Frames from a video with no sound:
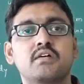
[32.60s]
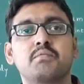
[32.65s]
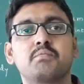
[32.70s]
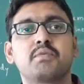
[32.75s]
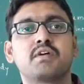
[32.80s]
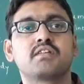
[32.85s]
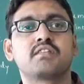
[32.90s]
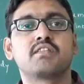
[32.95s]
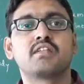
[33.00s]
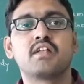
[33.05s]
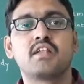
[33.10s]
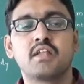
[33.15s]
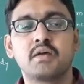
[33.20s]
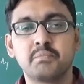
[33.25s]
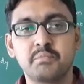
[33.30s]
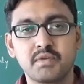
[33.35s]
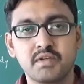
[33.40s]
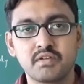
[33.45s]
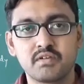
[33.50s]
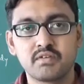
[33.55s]
personal
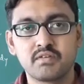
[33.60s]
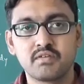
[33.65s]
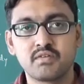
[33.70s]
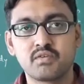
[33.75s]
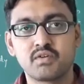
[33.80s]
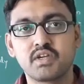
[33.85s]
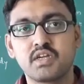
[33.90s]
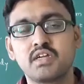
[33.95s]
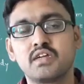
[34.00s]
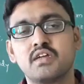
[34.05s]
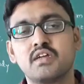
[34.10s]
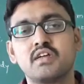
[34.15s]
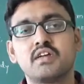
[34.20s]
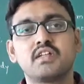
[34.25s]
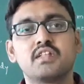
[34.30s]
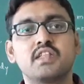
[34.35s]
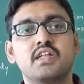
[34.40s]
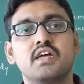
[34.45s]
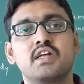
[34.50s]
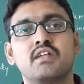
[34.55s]
number. Okay,
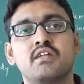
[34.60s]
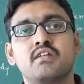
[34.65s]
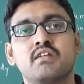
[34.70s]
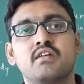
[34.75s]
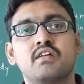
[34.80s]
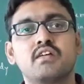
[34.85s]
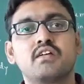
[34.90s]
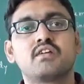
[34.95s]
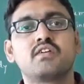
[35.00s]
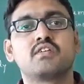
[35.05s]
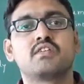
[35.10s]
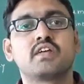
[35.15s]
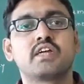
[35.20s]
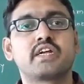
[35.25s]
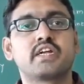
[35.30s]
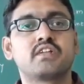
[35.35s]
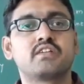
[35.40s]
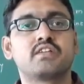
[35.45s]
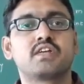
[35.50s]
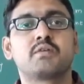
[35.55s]
then
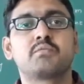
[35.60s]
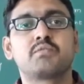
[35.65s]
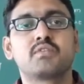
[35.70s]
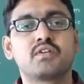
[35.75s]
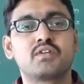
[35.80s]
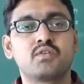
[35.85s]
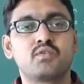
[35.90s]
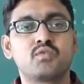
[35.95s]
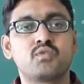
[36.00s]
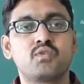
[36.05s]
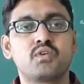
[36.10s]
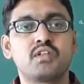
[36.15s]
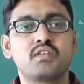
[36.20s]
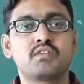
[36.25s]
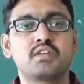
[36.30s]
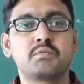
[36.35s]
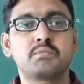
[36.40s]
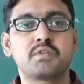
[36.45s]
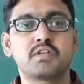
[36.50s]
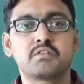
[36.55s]
second chapter, you know, in
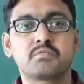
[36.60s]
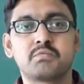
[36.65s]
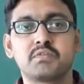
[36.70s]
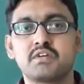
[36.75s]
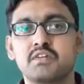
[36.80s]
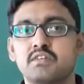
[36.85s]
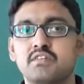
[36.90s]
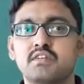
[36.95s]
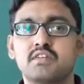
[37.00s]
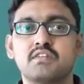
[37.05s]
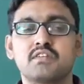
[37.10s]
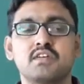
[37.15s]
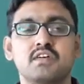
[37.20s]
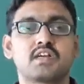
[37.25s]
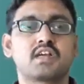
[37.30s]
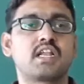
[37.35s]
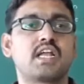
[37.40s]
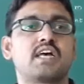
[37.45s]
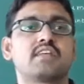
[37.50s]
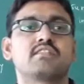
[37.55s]
C++ is a
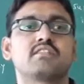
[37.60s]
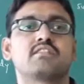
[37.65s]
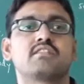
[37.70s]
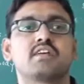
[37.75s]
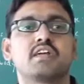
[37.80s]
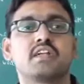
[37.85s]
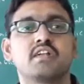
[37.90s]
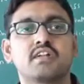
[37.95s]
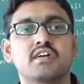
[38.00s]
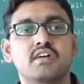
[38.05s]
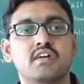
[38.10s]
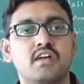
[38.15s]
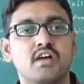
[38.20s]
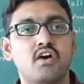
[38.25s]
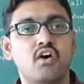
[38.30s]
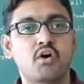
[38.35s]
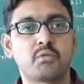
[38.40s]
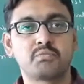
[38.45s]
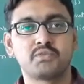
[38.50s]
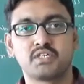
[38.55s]
classes and a
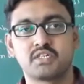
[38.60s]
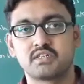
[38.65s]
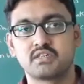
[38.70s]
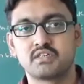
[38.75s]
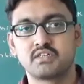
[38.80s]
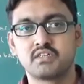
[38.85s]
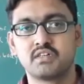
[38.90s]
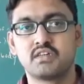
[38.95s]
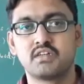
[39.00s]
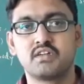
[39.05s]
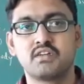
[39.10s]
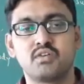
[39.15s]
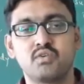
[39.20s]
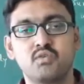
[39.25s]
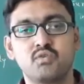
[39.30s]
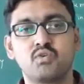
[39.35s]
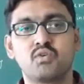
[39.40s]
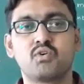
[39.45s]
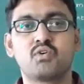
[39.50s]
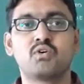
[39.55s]
object.
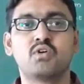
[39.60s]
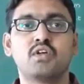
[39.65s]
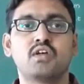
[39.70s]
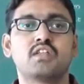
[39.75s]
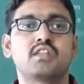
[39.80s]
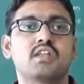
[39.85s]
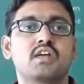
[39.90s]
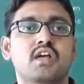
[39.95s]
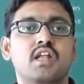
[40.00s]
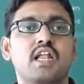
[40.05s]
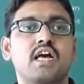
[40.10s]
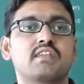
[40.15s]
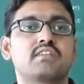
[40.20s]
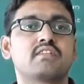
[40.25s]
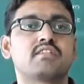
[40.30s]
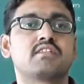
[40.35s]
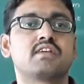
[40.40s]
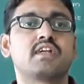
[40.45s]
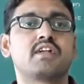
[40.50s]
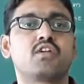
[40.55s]
You know the
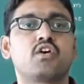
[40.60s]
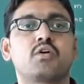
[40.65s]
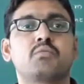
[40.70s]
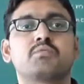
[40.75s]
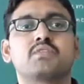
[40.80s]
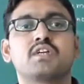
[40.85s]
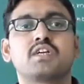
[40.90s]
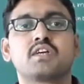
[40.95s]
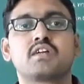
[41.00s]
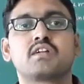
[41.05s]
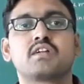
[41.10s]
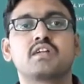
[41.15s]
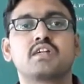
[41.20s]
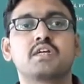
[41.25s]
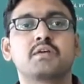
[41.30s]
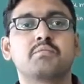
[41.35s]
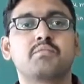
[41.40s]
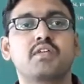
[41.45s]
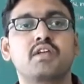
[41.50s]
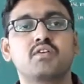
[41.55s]
classes and object
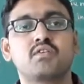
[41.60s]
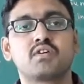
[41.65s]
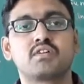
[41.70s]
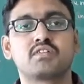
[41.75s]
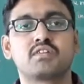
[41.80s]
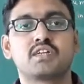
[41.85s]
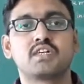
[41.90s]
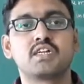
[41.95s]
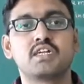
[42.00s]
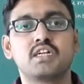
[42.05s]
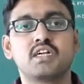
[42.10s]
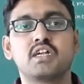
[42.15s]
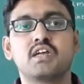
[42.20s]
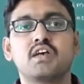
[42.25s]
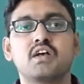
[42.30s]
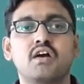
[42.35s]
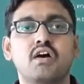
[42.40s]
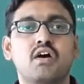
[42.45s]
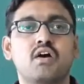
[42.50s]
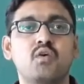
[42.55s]
deeply. You are studied
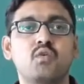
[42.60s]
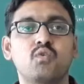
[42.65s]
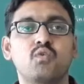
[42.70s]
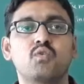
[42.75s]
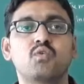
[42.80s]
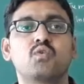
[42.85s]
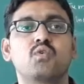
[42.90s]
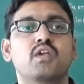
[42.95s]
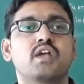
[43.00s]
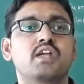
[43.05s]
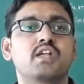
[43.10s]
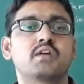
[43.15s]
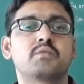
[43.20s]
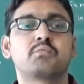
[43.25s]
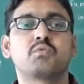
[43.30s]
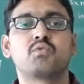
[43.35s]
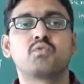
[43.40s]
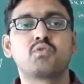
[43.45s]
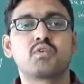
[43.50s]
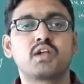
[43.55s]
how to write a
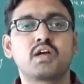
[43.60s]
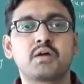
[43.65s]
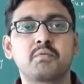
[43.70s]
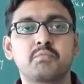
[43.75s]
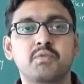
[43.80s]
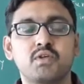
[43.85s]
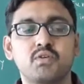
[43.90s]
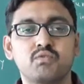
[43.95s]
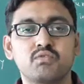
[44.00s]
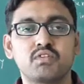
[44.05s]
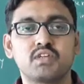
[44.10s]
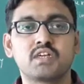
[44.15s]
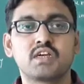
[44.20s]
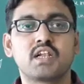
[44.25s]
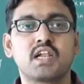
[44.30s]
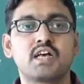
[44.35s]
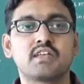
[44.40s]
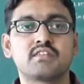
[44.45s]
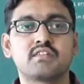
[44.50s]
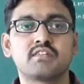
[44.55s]
program by using
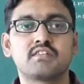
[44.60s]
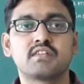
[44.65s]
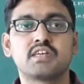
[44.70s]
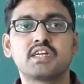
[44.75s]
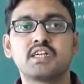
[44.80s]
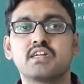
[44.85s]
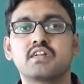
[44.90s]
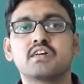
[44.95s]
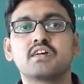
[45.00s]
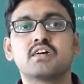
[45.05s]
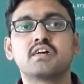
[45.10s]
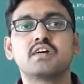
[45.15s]
classes and